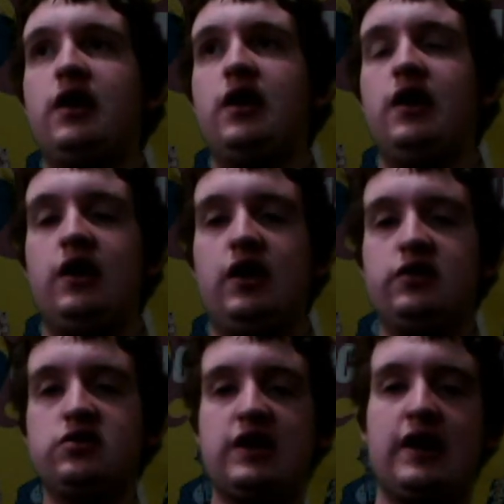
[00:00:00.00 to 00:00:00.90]

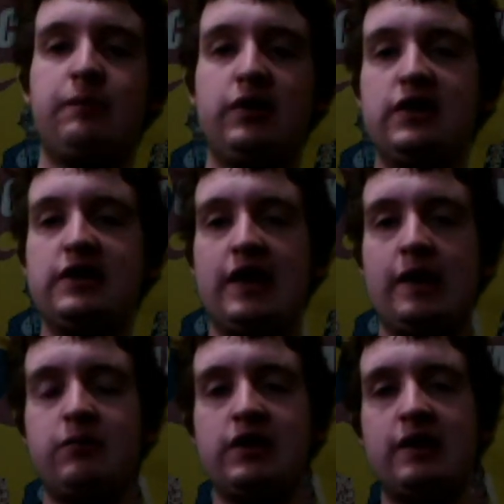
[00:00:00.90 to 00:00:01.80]
understand and play the
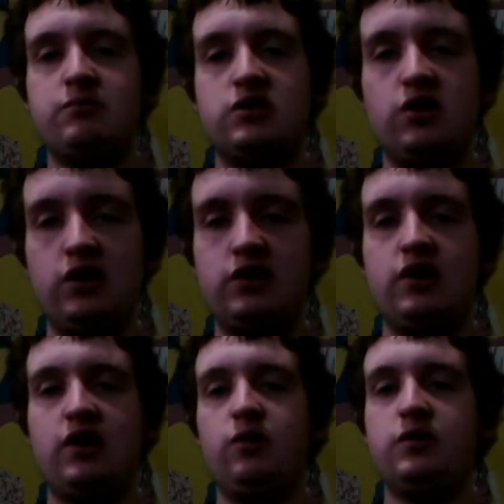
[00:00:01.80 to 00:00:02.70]
game's good. You
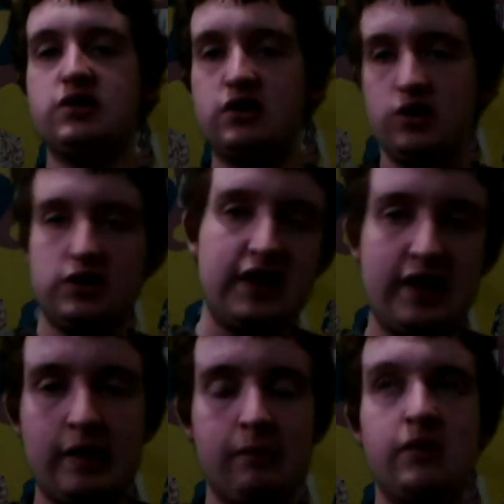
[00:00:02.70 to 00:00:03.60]
know, it's a good
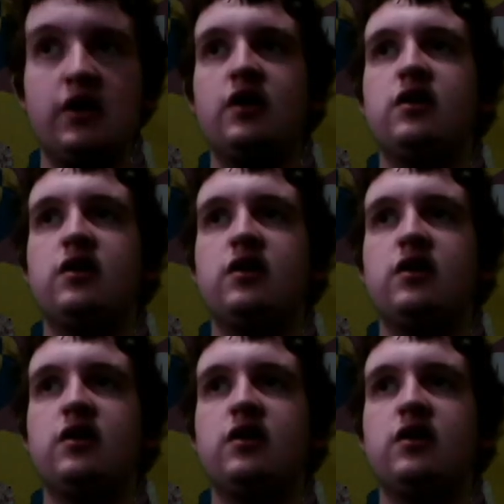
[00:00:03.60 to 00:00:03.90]
game.